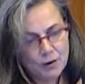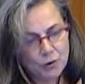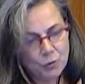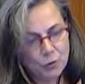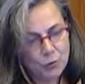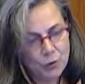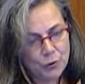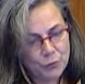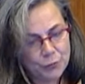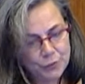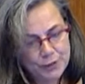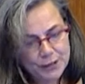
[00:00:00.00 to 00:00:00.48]

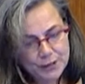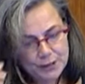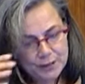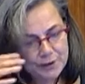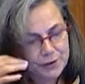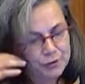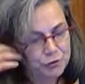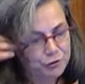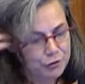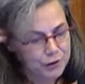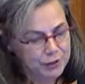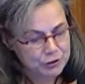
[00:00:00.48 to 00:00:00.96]
what we
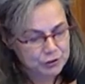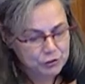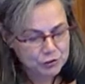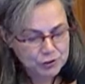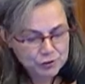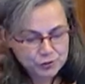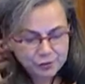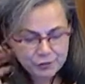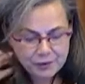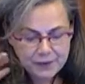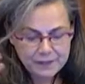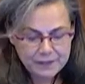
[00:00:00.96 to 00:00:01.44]
uh, try to
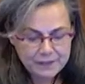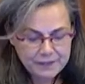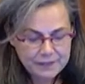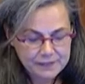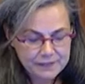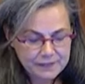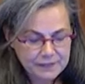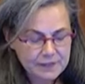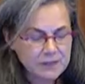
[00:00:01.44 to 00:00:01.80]
defend